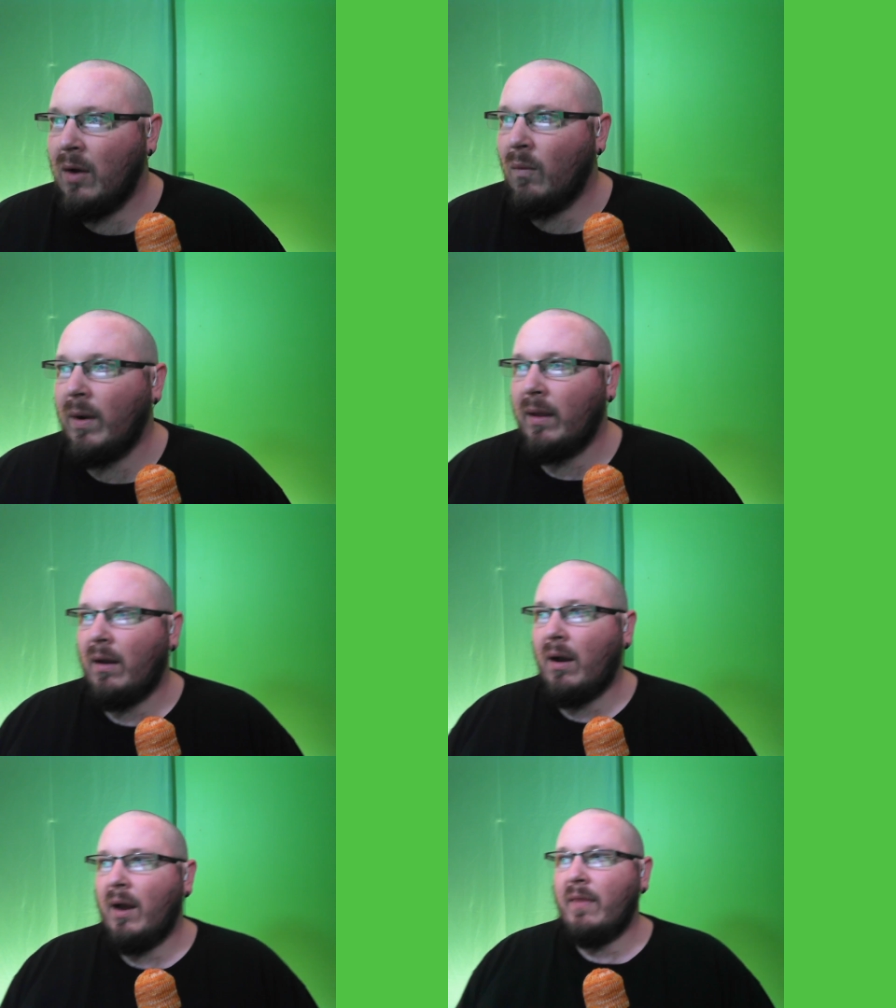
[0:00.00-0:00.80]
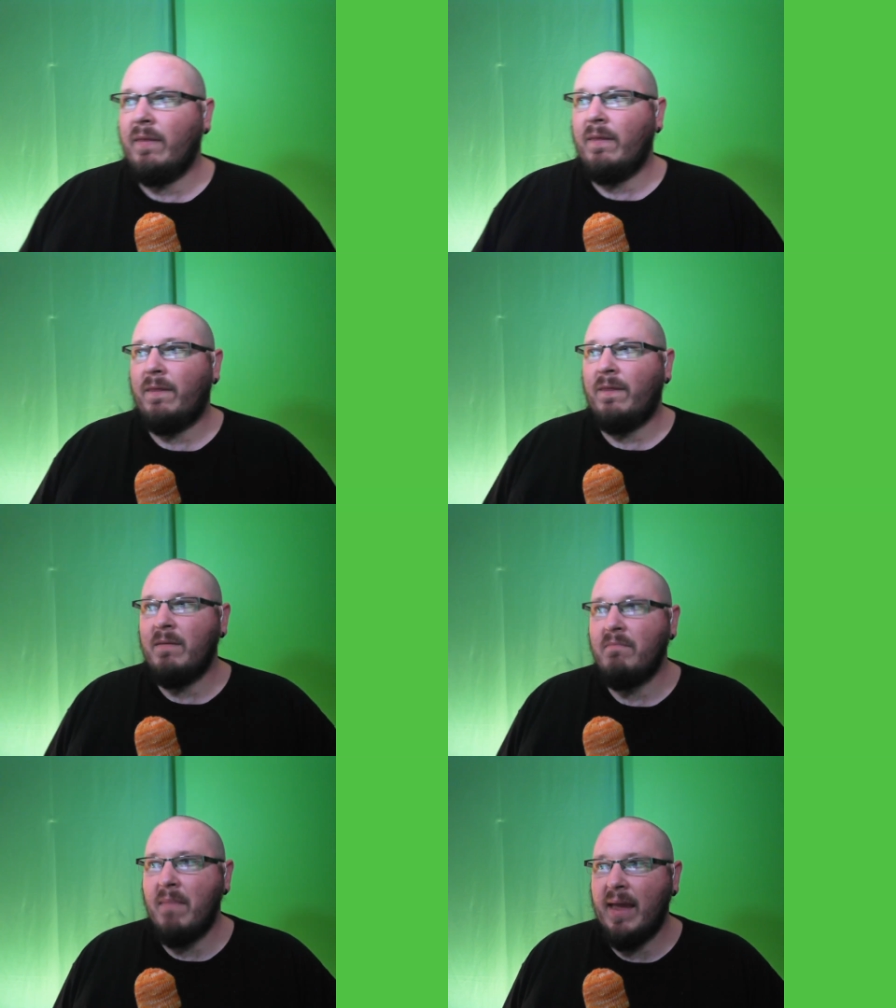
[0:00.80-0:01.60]
Well, on the
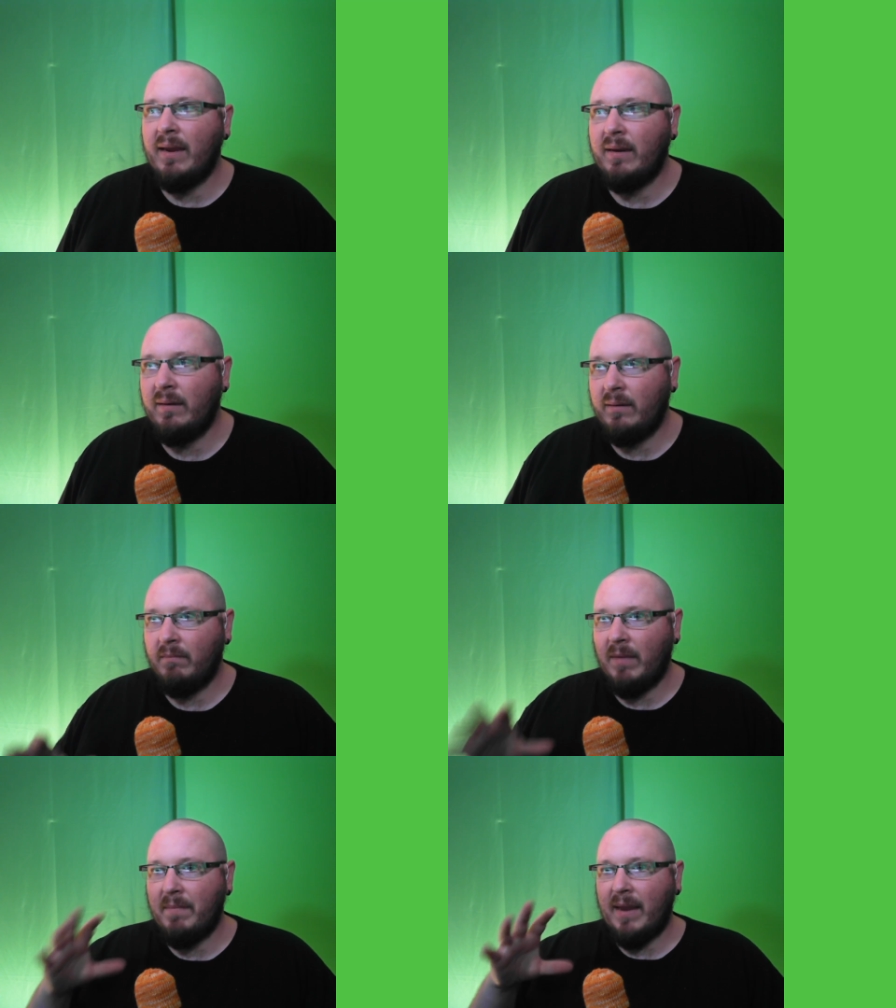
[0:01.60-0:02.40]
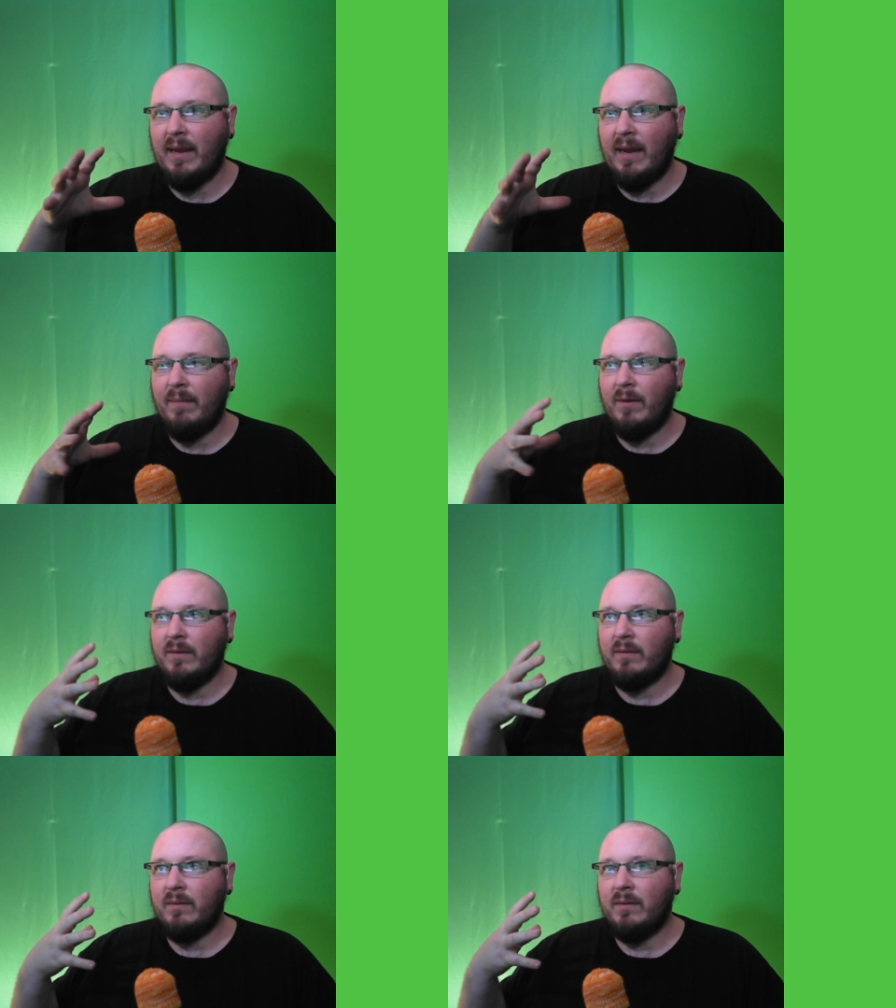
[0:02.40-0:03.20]
my main
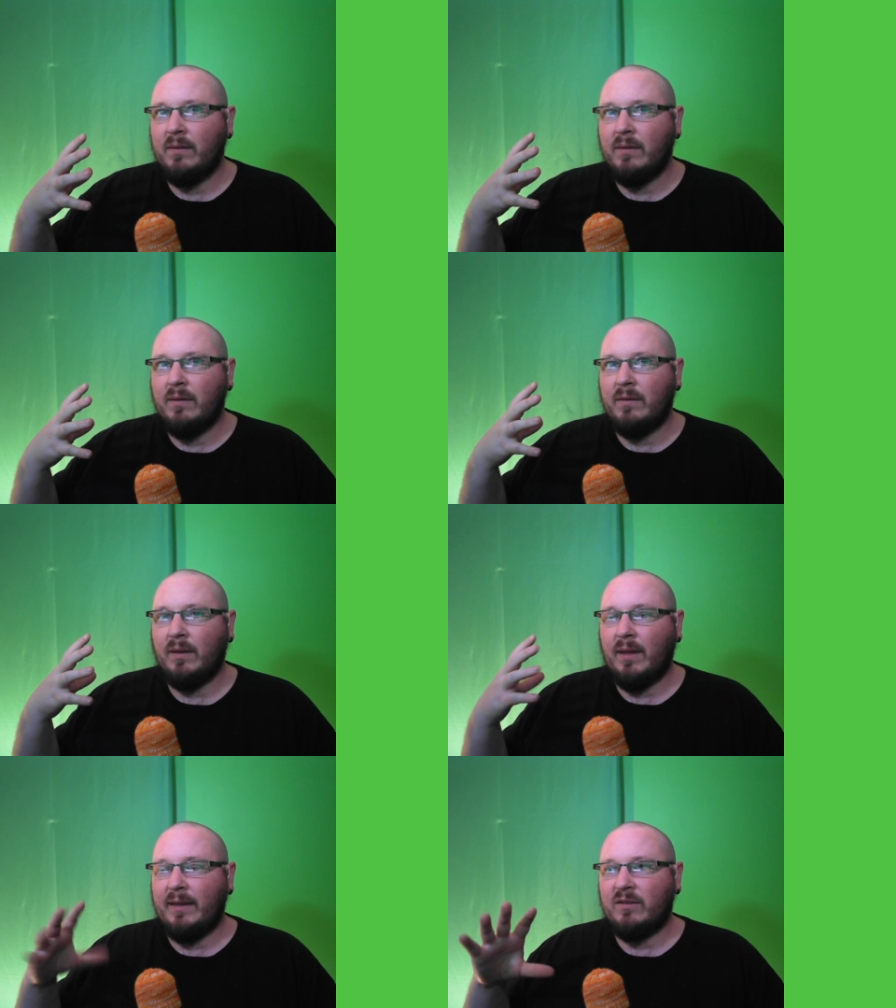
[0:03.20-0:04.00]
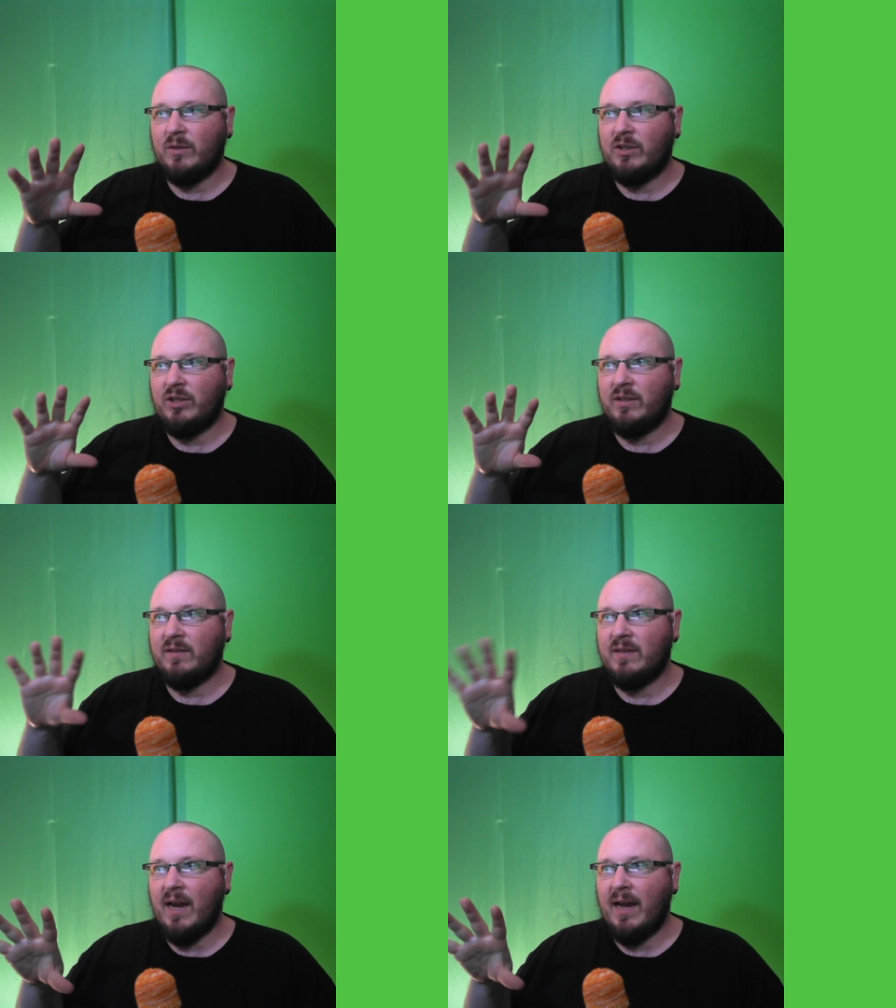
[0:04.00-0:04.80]
camera, the light switch
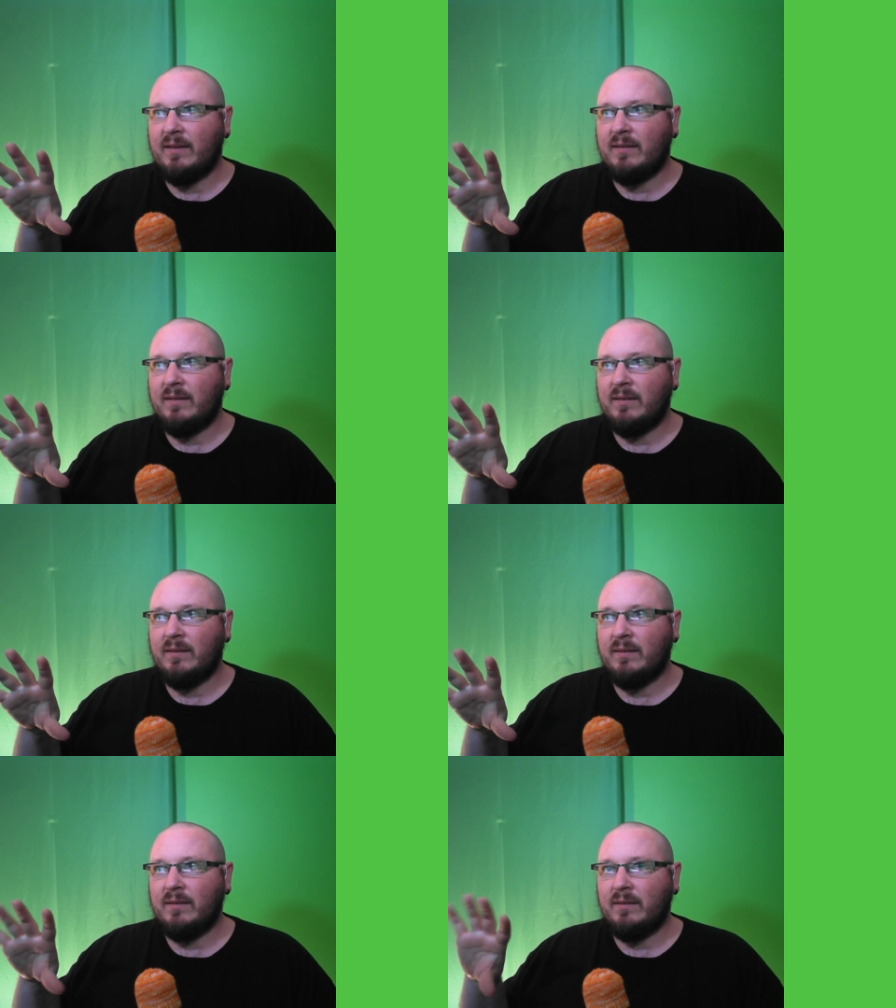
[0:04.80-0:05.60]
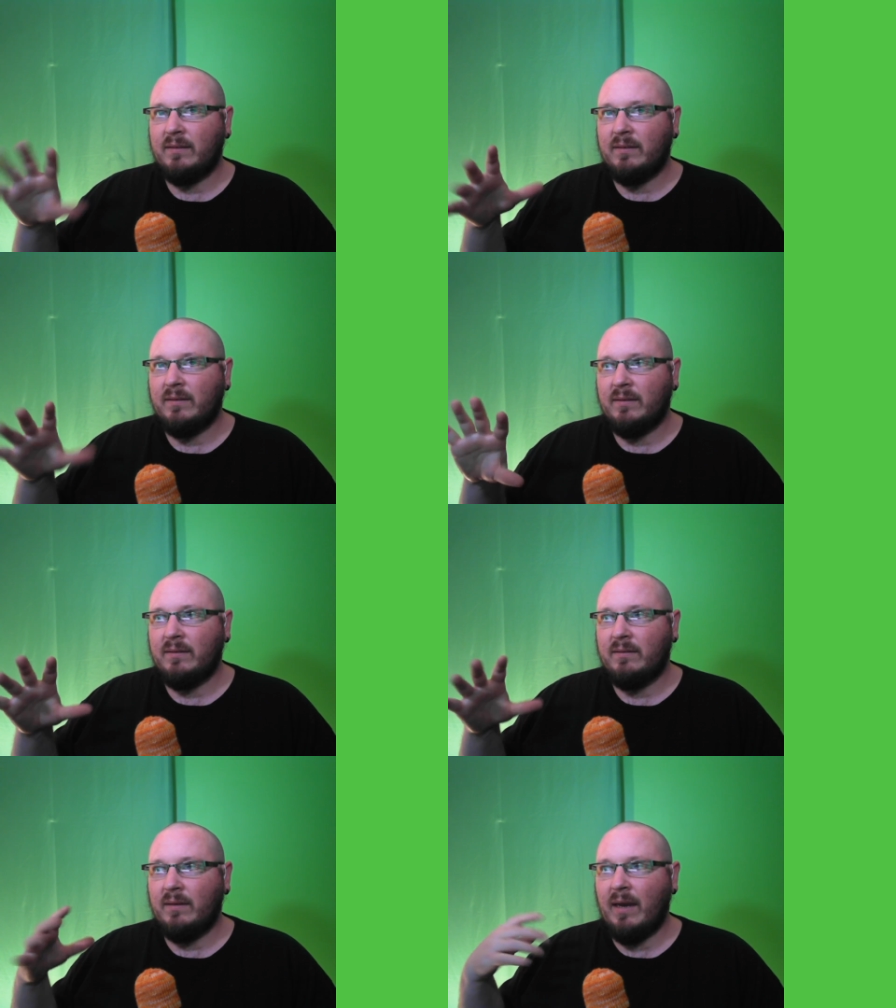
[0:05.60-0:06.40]
does not.
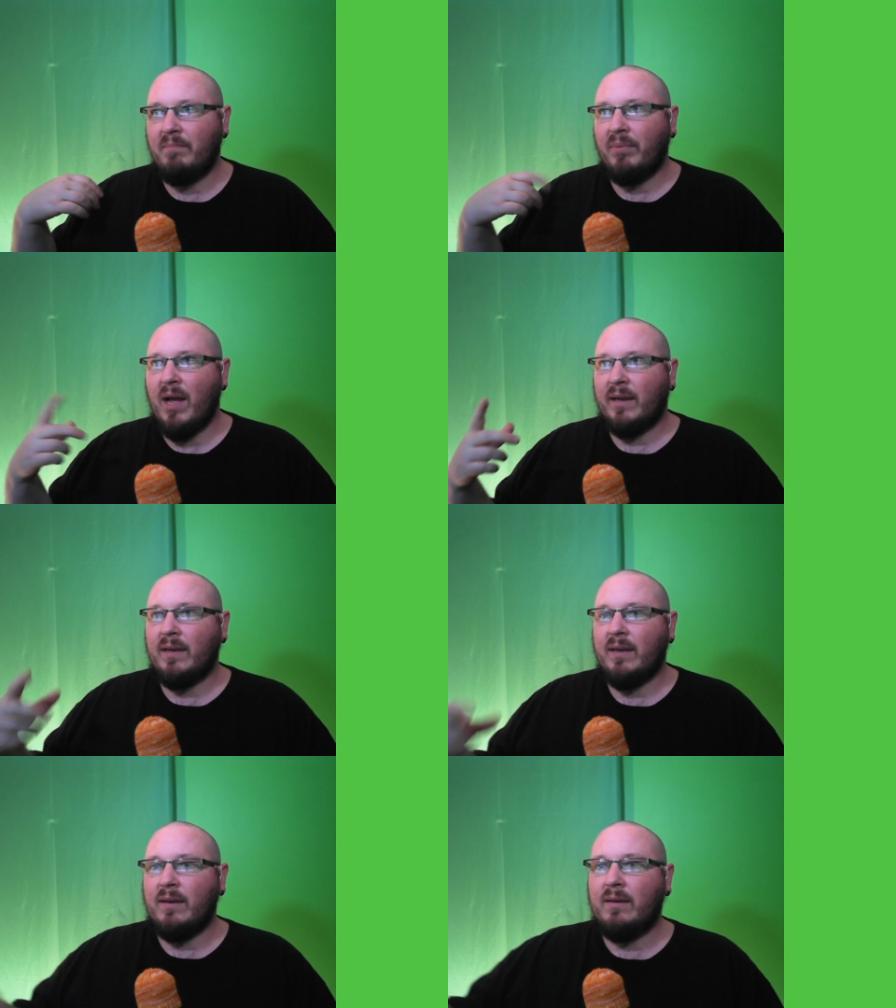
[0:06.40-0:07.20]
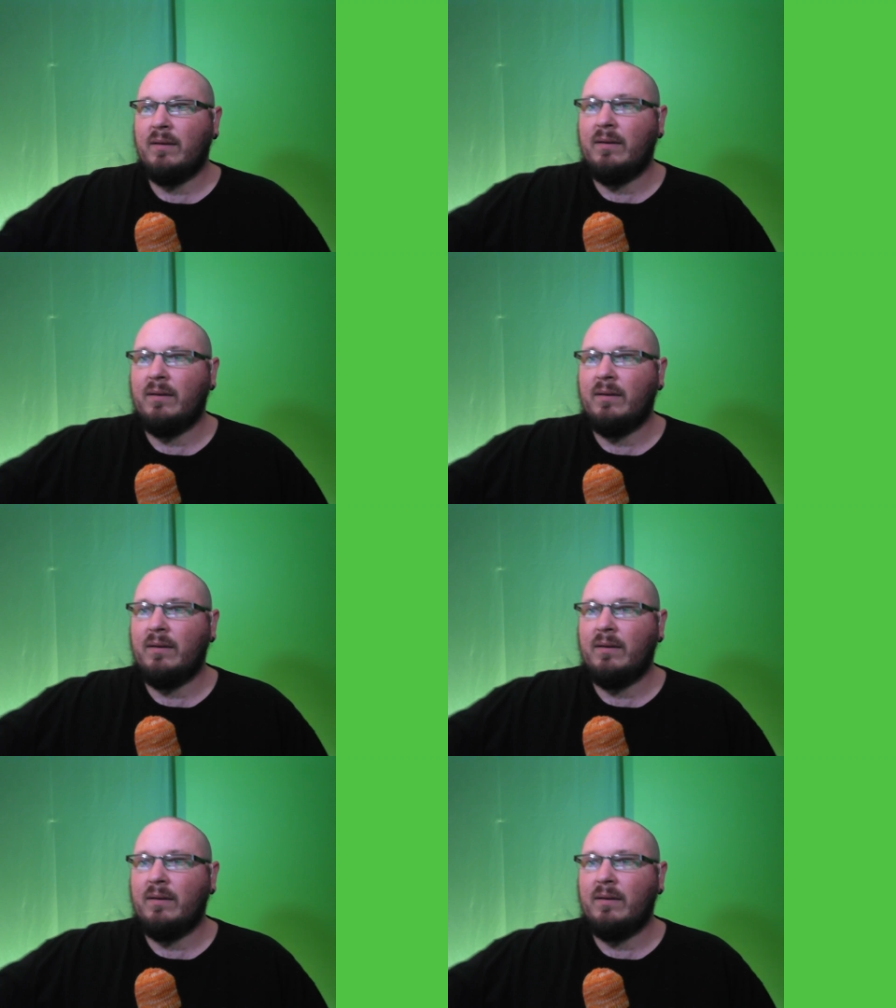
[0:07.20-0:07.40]
I'm blocking it.